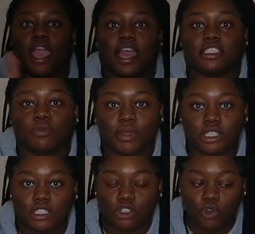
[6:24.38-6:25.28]
has
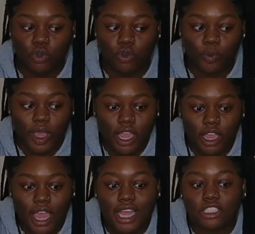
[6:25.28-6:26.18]

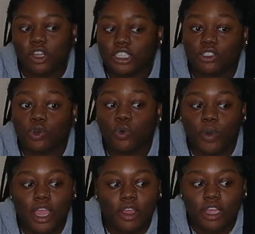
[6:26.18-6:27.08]
started school
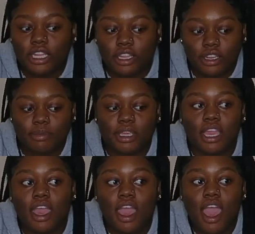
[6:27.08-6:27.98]
way earlier than
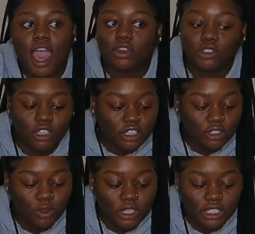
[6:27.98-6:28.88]
me. I don't start
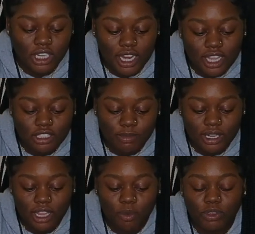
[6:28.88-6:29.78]
school until next
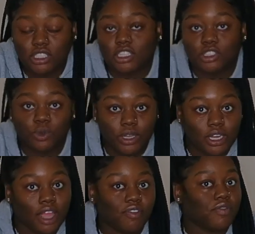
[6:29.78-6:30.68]
Monday, which is the
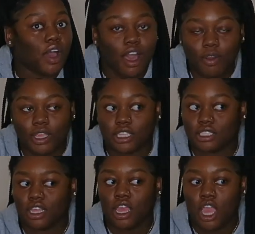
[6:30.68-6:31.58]
29th of
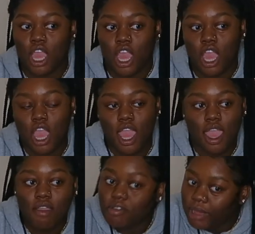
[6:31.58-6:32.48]
August.
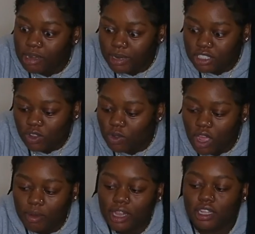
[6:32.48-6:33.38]
Everybody been in school
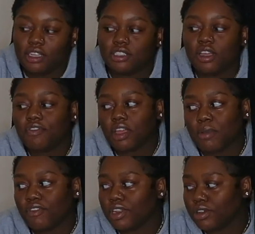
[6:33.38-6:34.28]
already. So I feel like
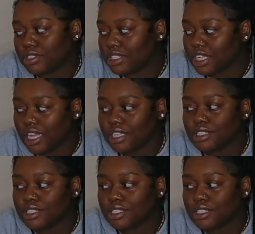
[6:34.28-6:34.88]
my video is just like